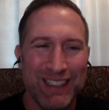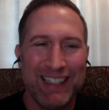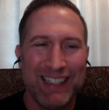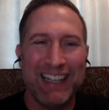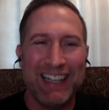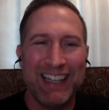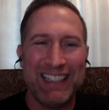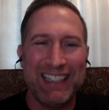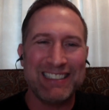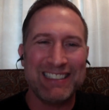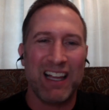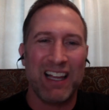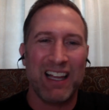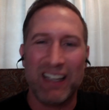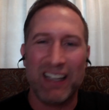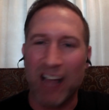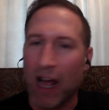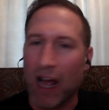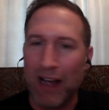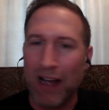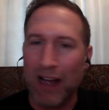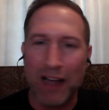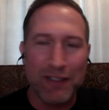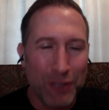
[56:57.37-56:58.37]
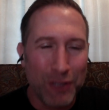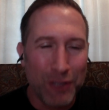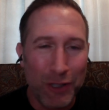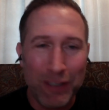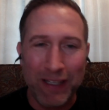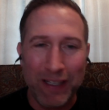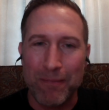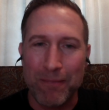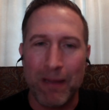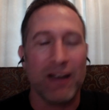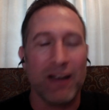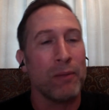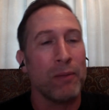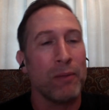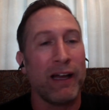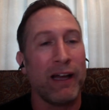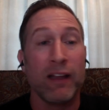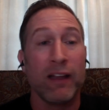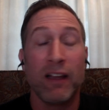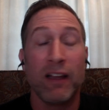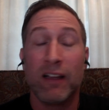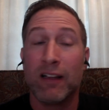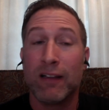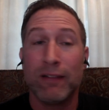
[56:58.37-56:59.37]
And he's like, I took it, man. I'm
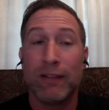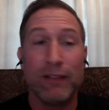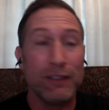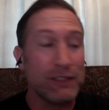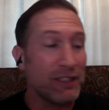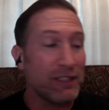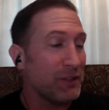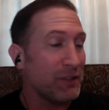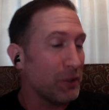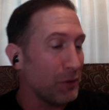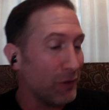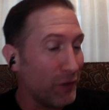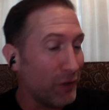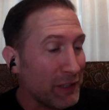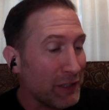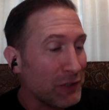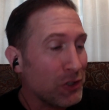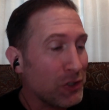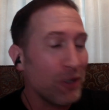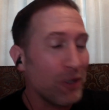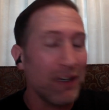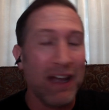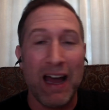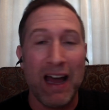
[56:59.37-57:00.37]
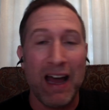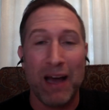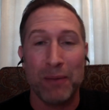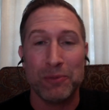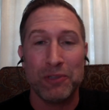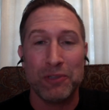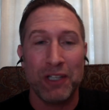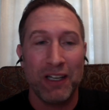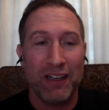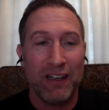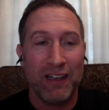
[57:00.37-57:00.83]
like, listen, dude, look at your labs.